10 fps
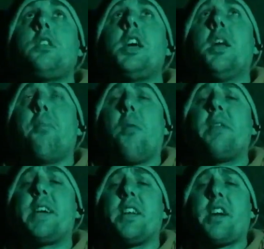I'm
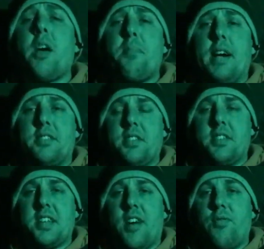probably going to go back to
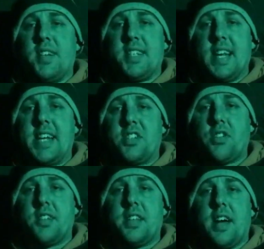the Southwest Lakes
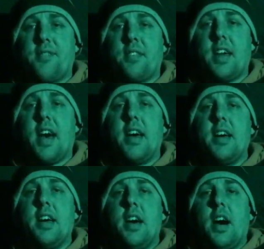Trust after that.
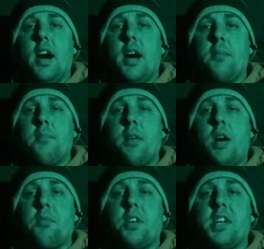
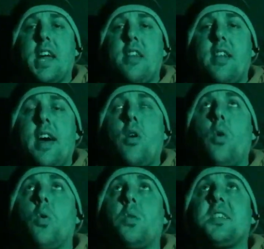I'm going to get their
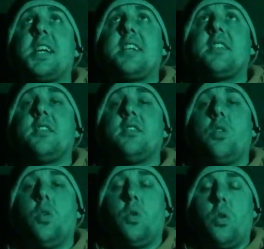all season
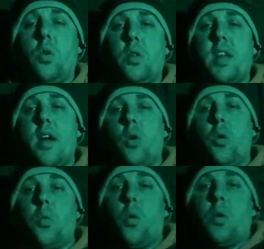or their
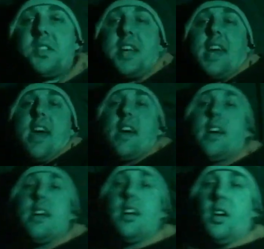all water ticket,
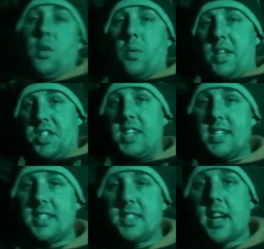which
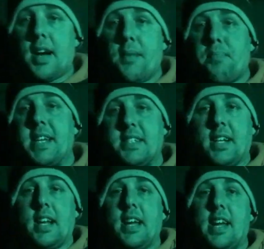is
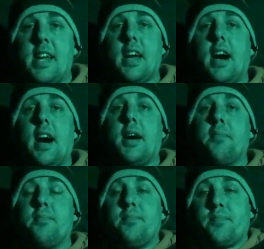basically
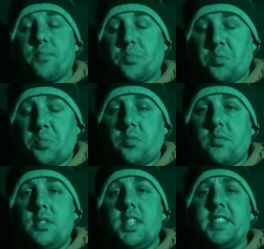a
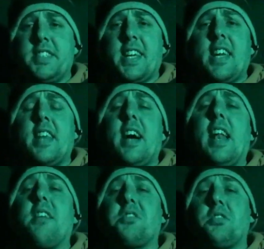ticket that
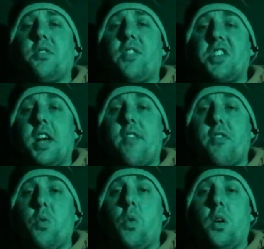allows you to fish every
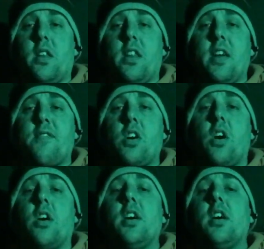water that they've
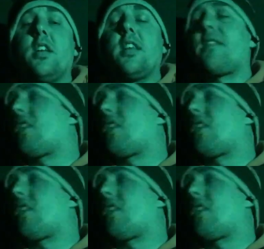got. They've